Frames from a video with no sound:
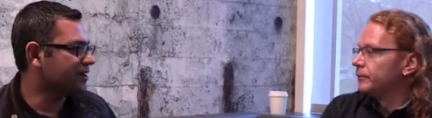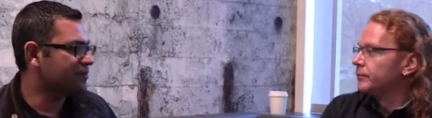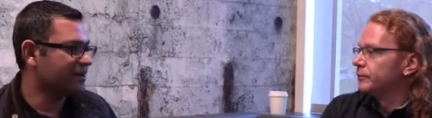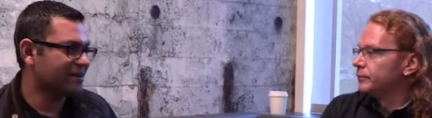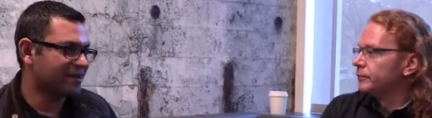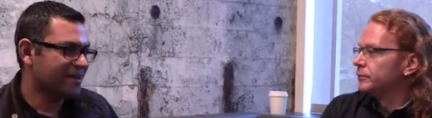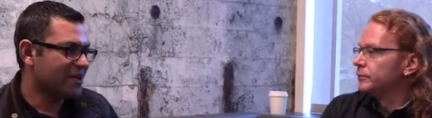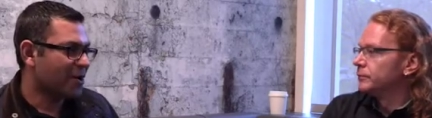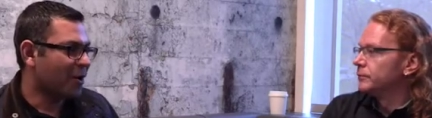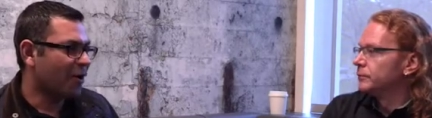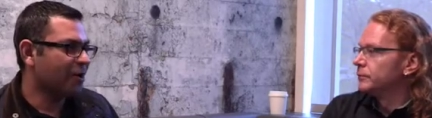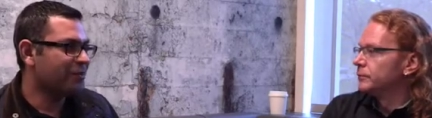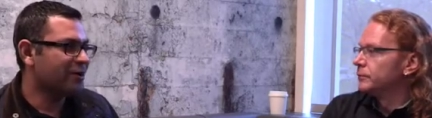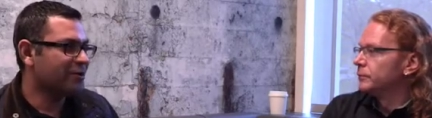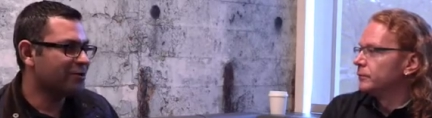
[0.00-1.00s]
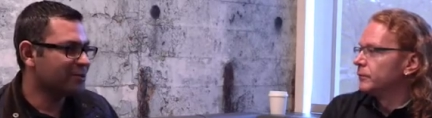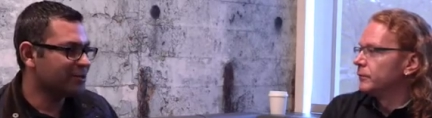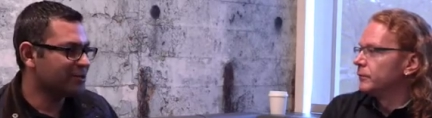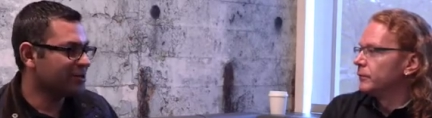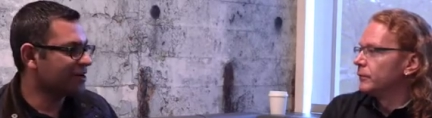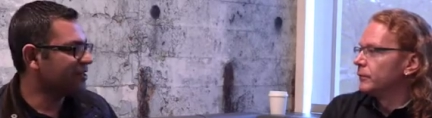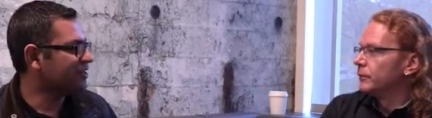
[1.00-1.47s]
Speaker 1: I mean, all browsers
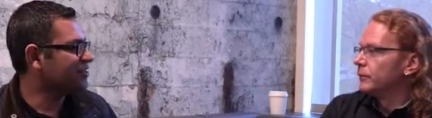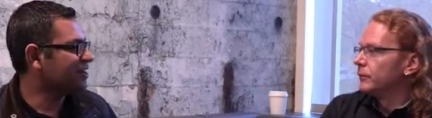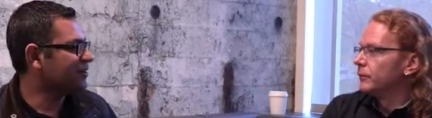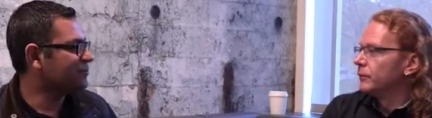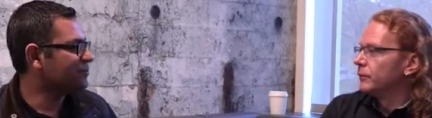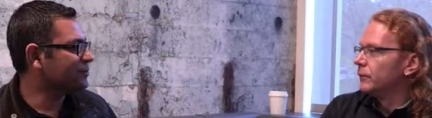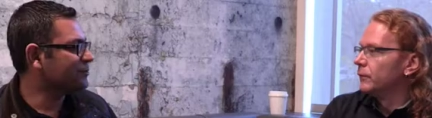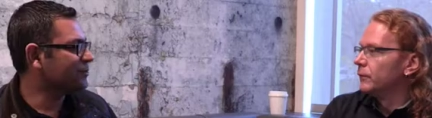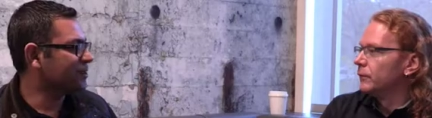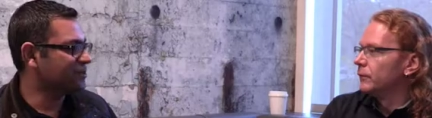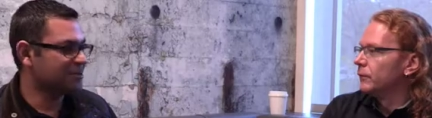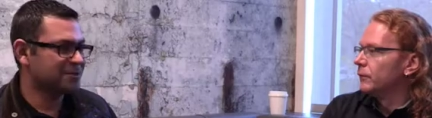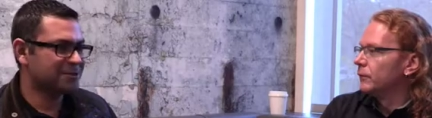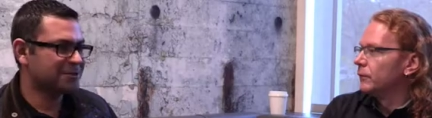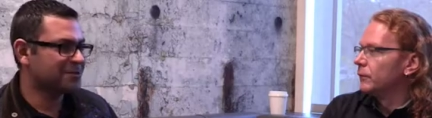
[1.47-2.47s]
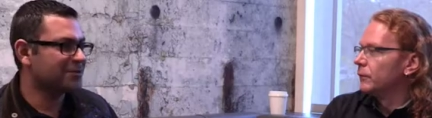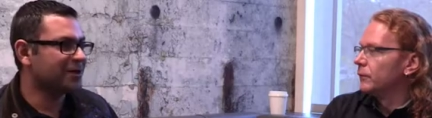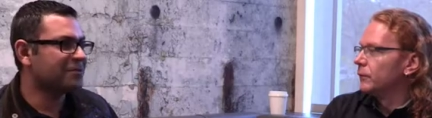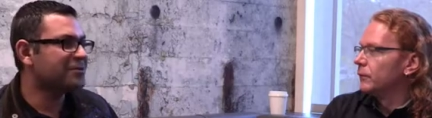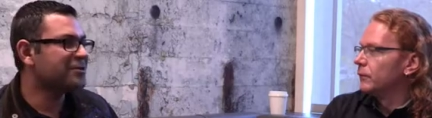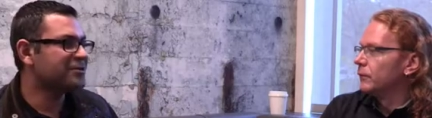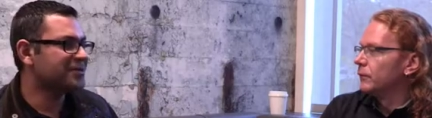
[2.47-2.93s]
are running JavaScript engines.
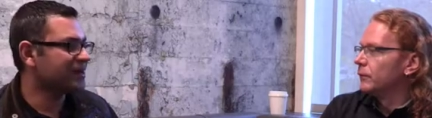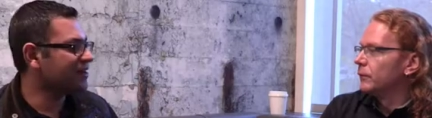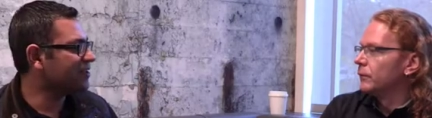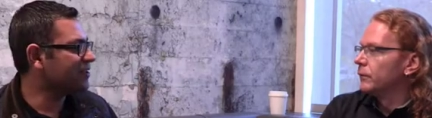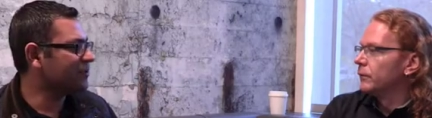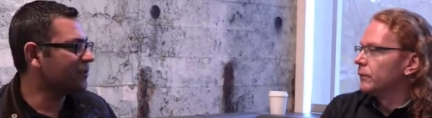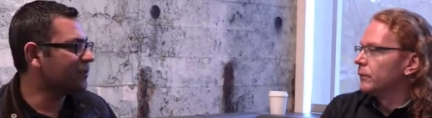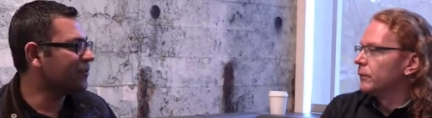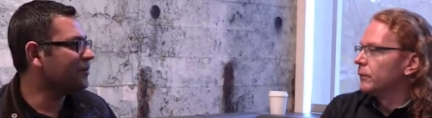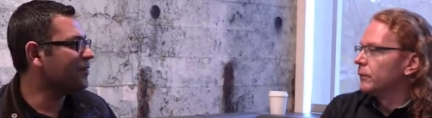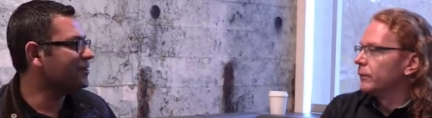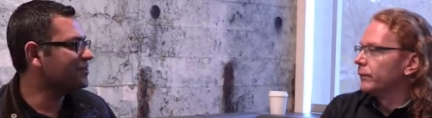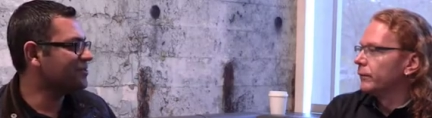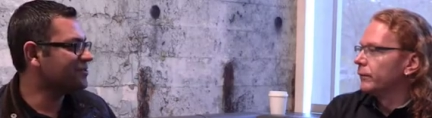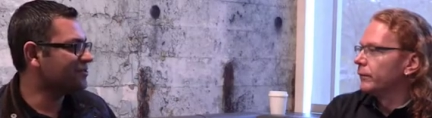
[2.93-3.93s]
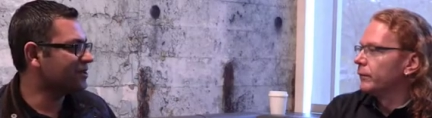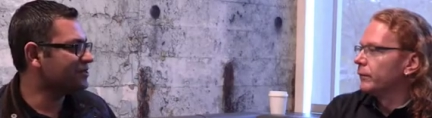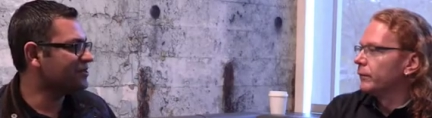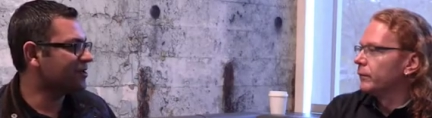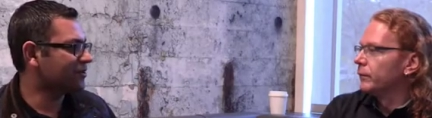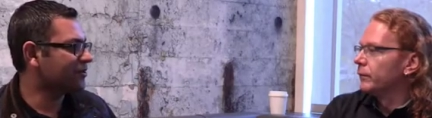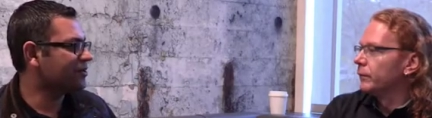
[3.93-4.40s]
Developers write the code once; it
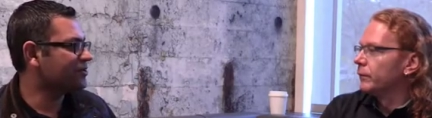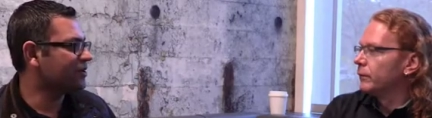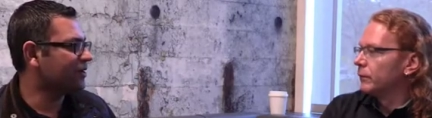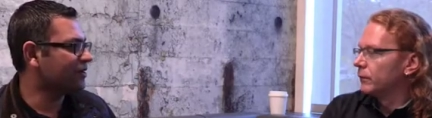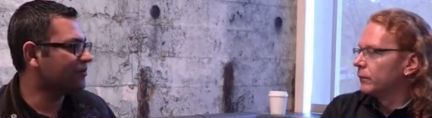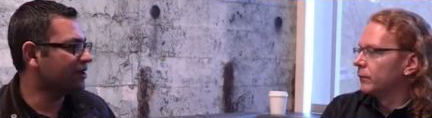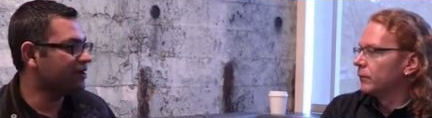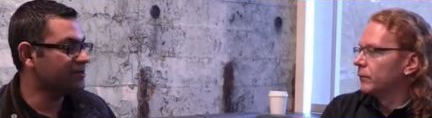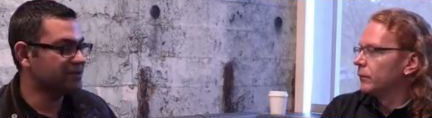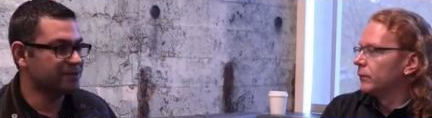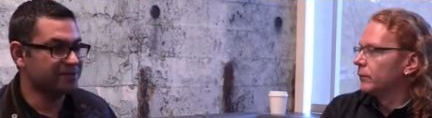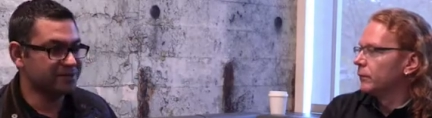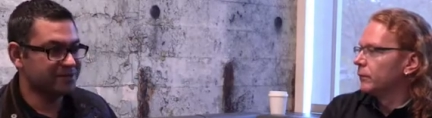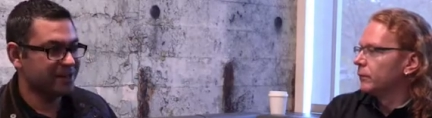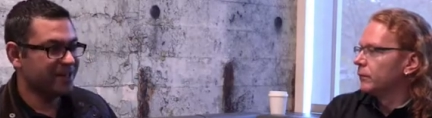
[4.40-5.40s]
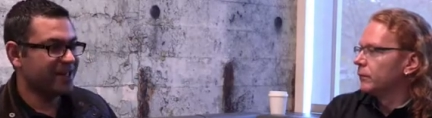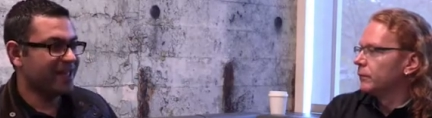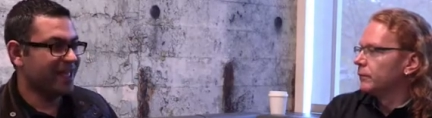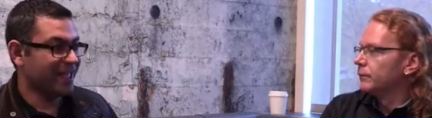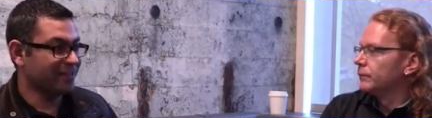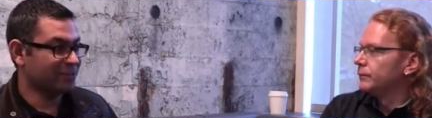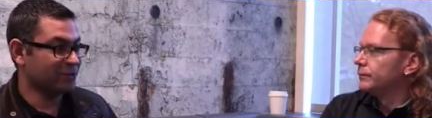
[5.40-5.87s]
runs across all browsers,
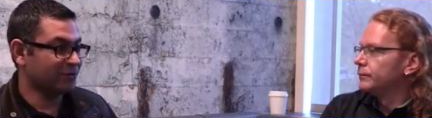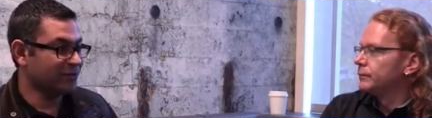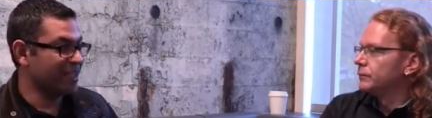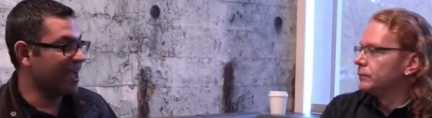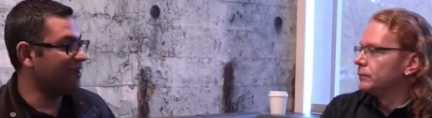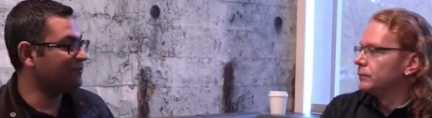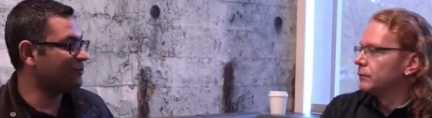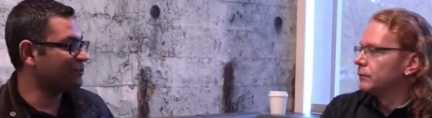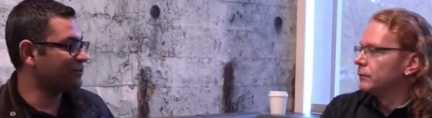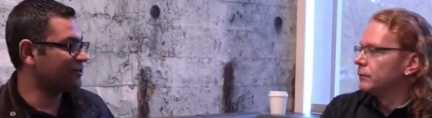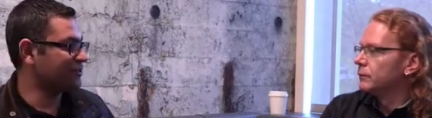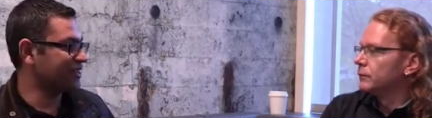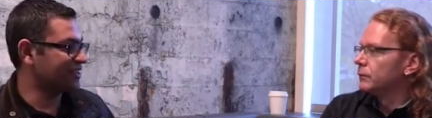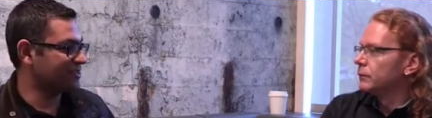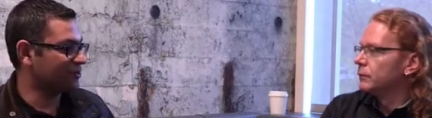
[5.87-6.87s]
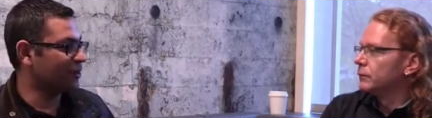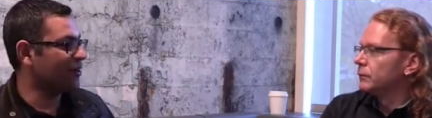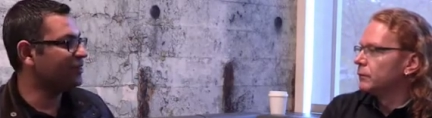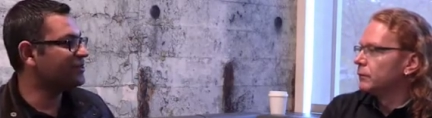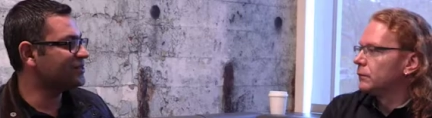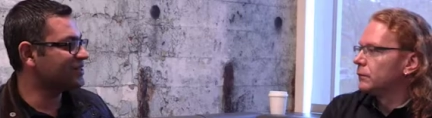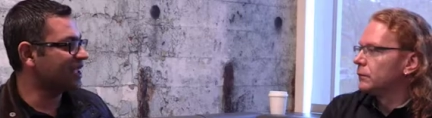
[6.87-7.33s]
and so we have to
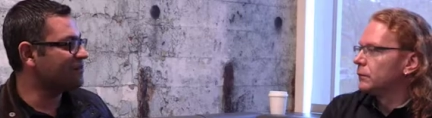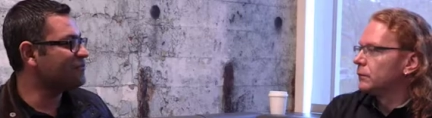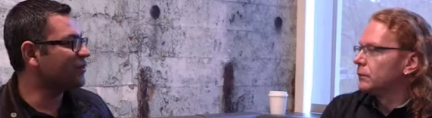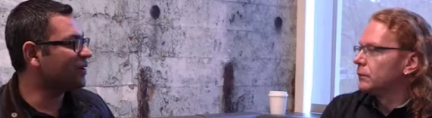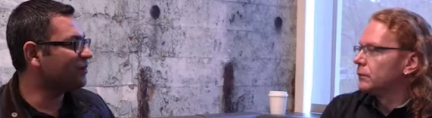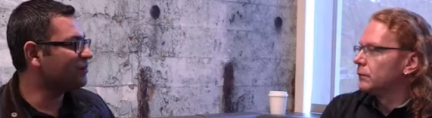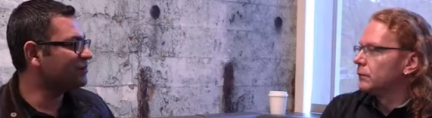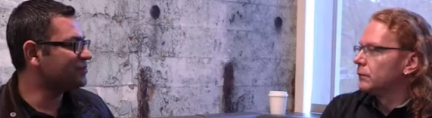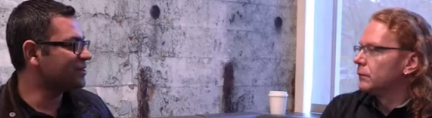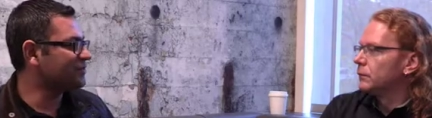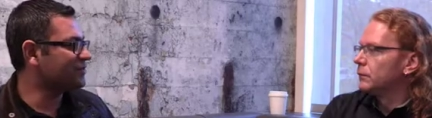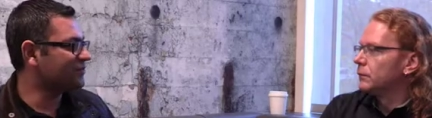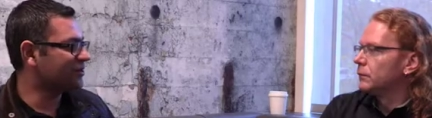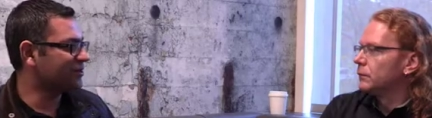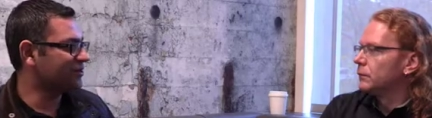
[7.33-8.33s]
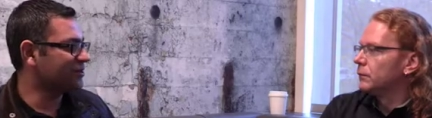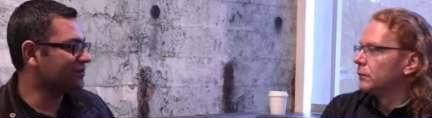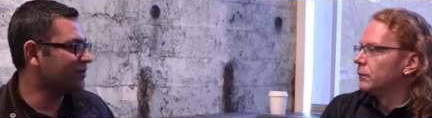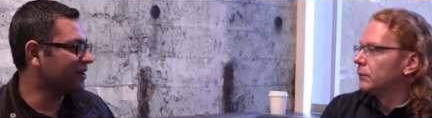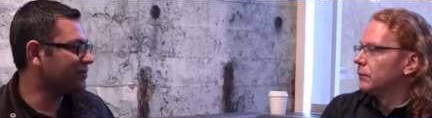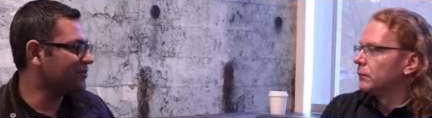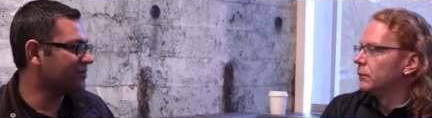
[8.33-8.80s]
solve the same problems even for the
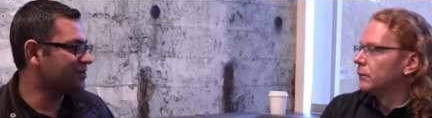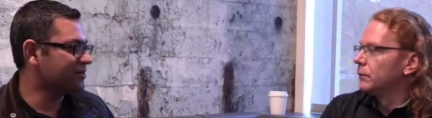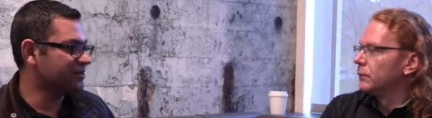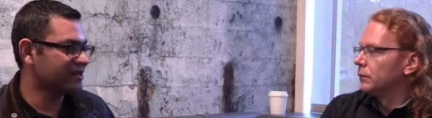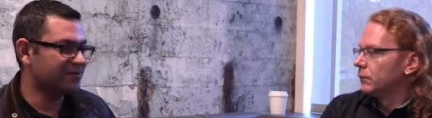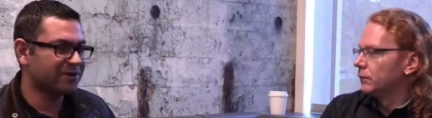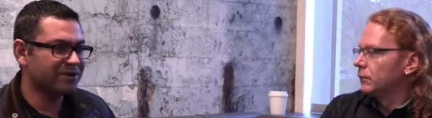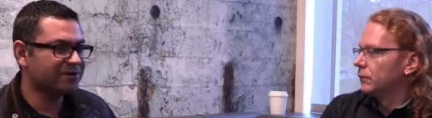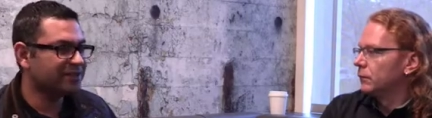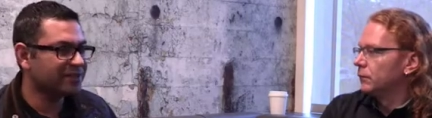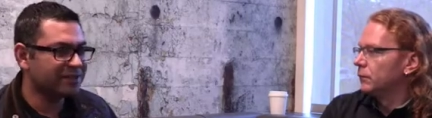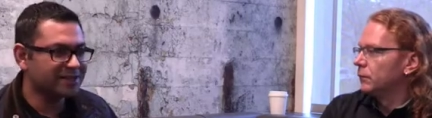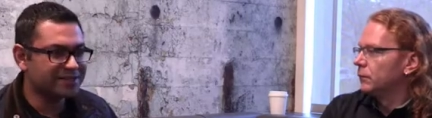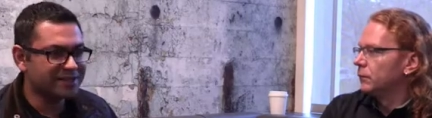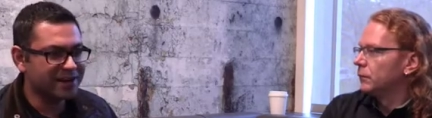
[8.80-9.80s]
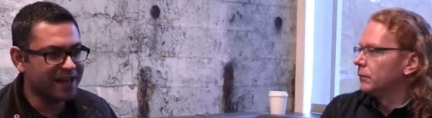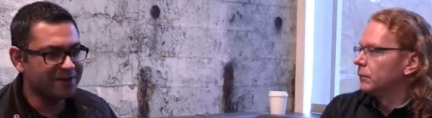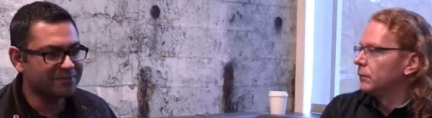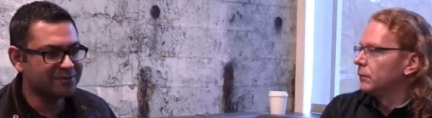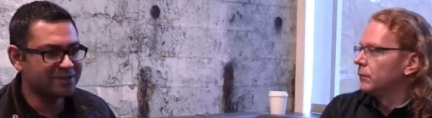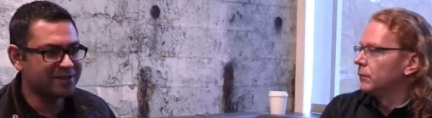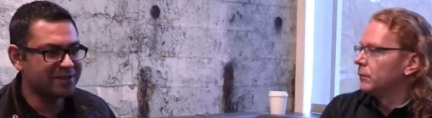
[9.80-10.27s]
browsers. And one of the things that
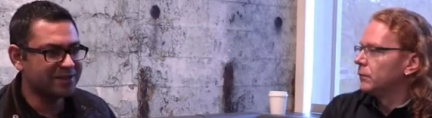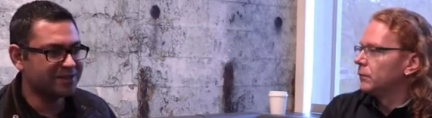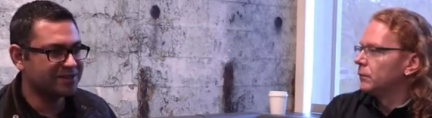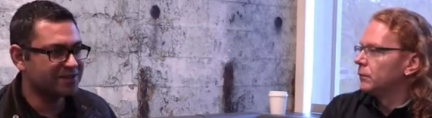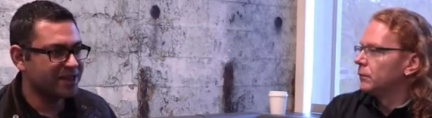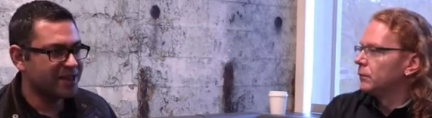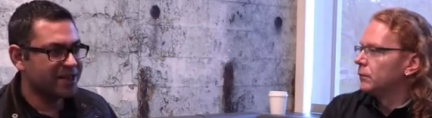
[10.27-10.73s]
happens there is